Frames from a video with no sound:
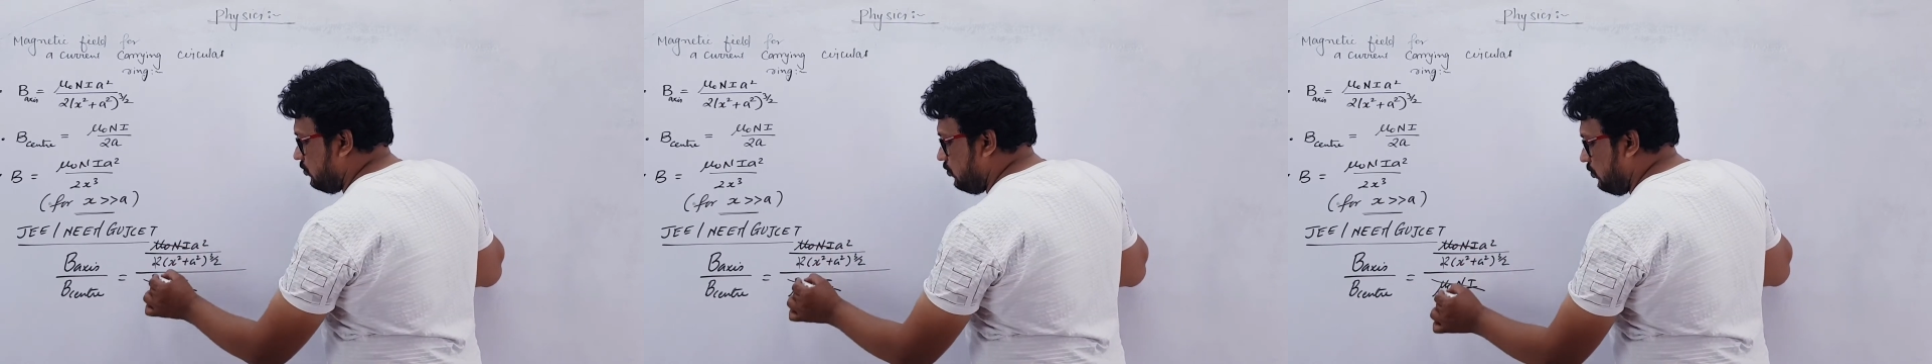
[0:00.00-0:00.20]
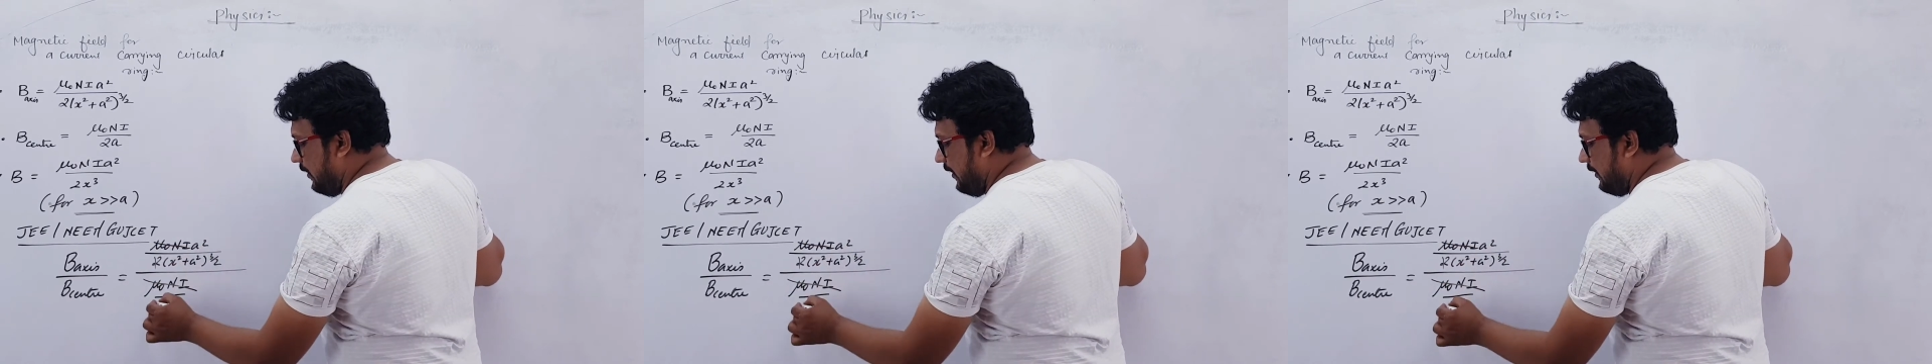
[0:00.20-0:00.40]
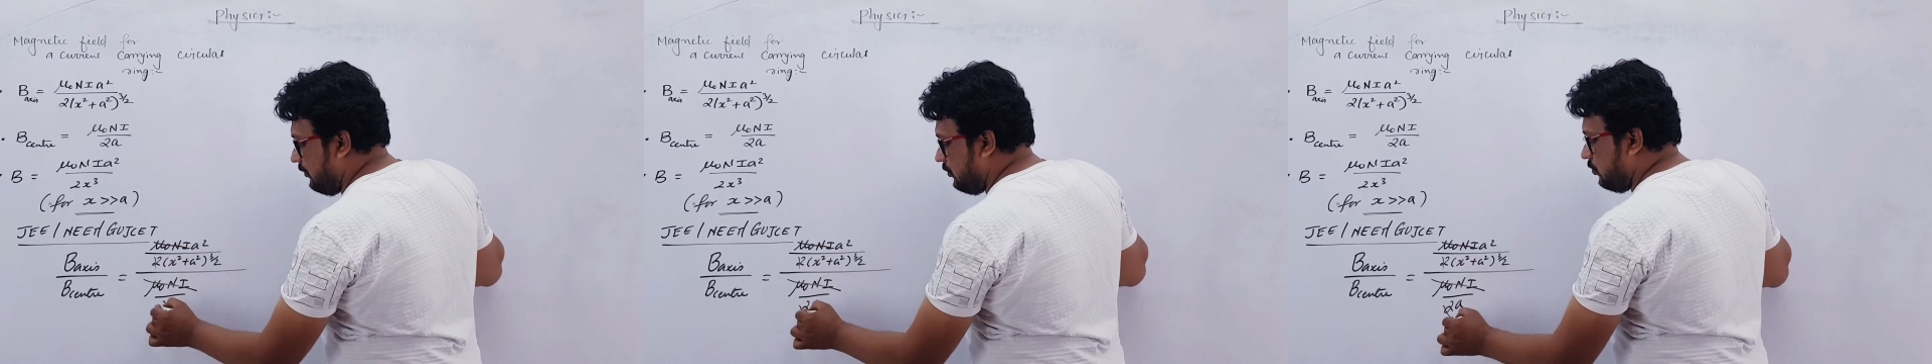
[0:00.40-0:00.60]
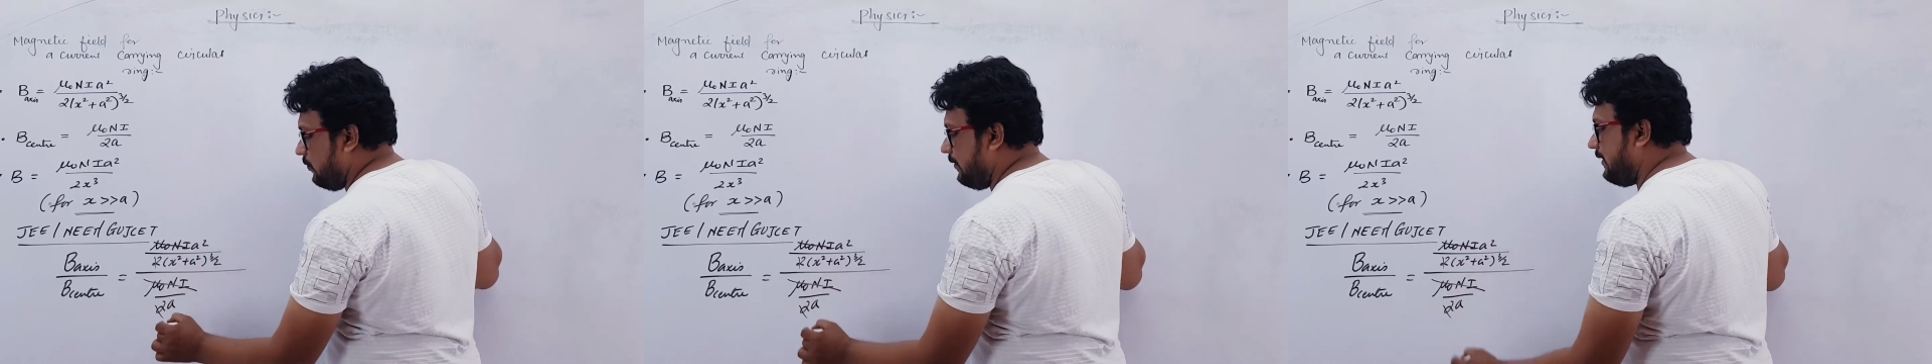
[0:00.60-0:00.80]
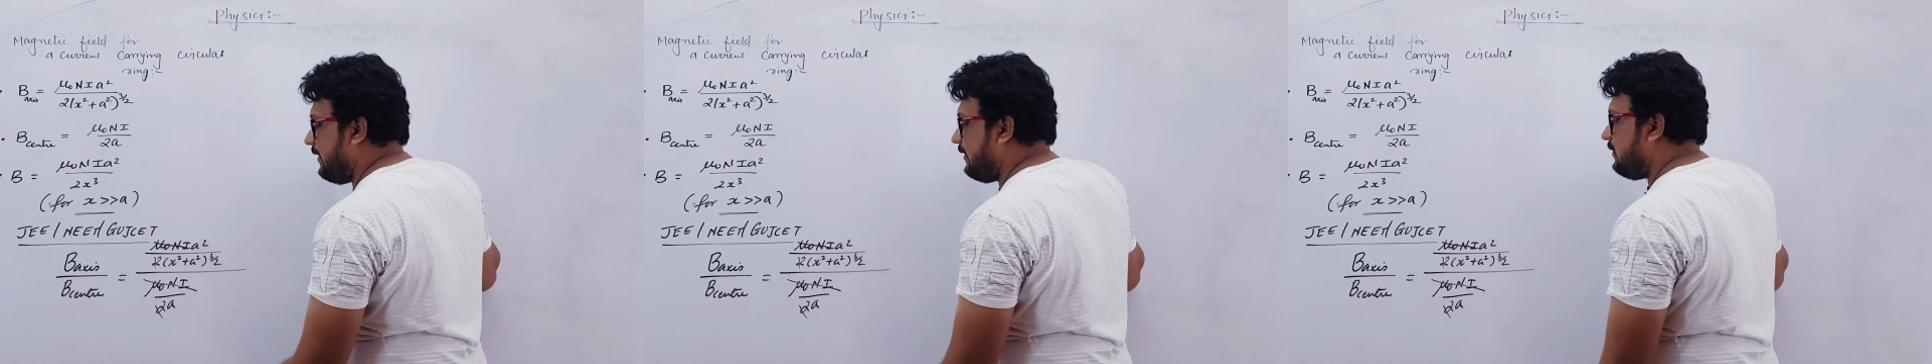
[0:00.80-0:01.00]
2 and 2
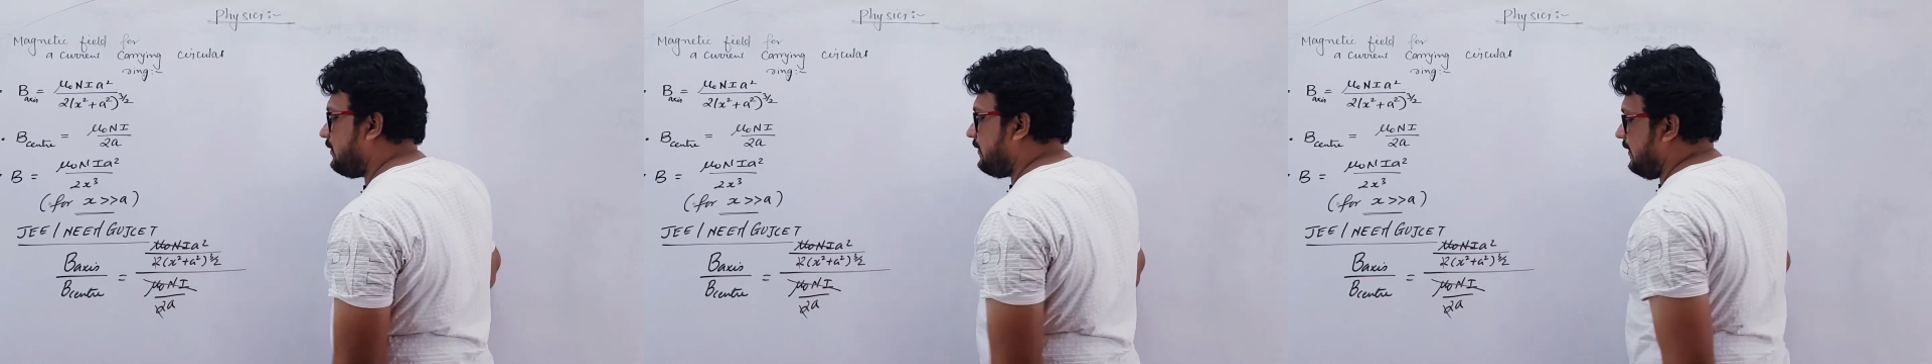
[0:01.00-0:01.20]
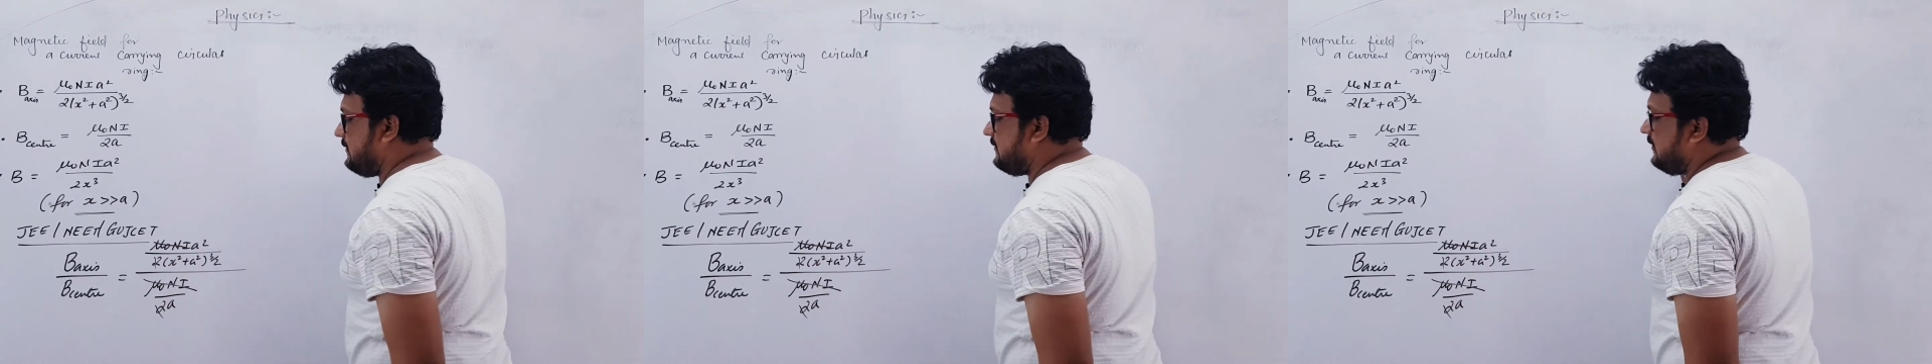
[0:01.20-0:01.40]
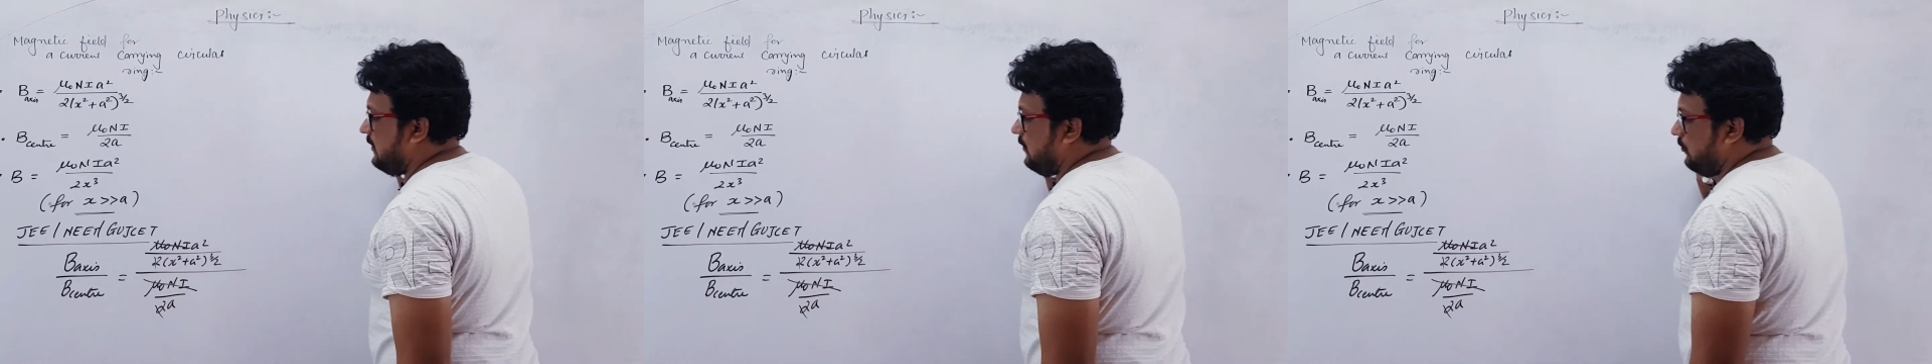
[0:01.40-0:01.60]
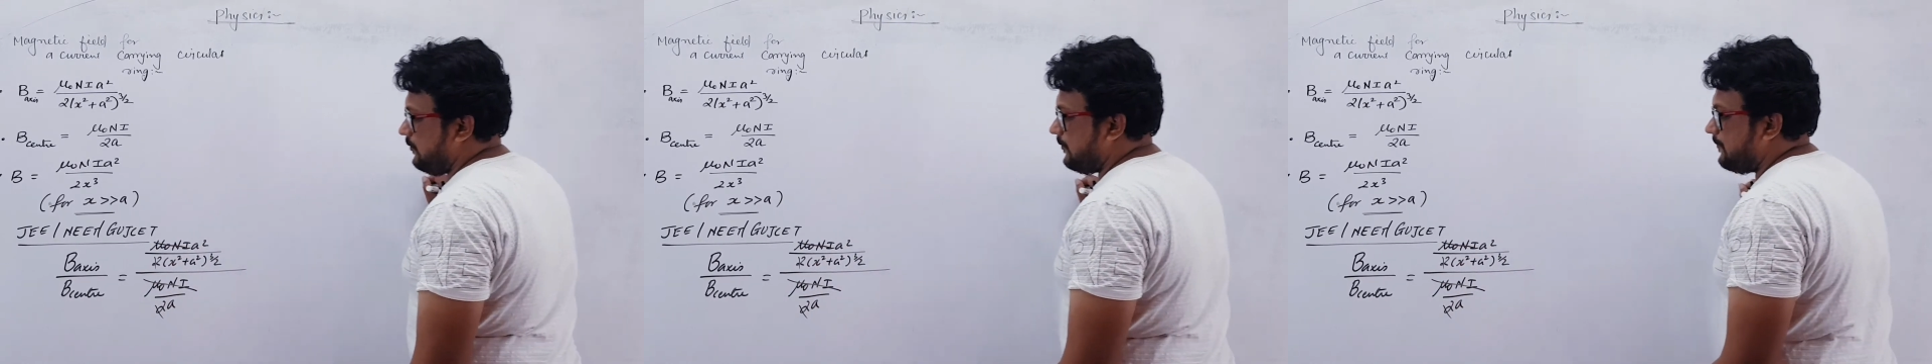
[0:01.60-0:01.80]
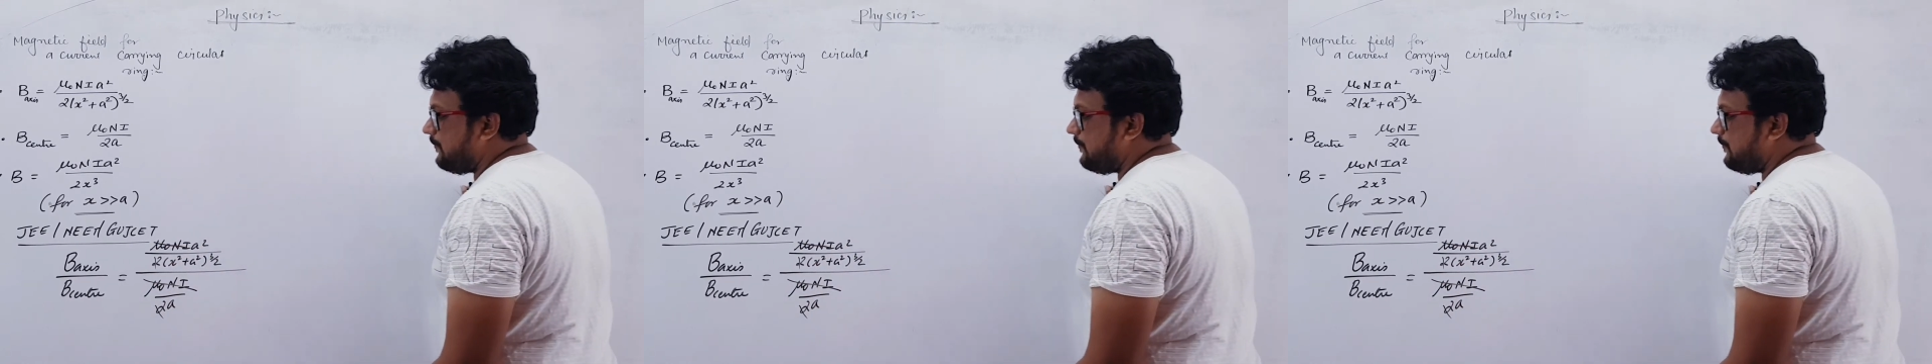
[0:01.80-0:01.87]
will get cancelled out.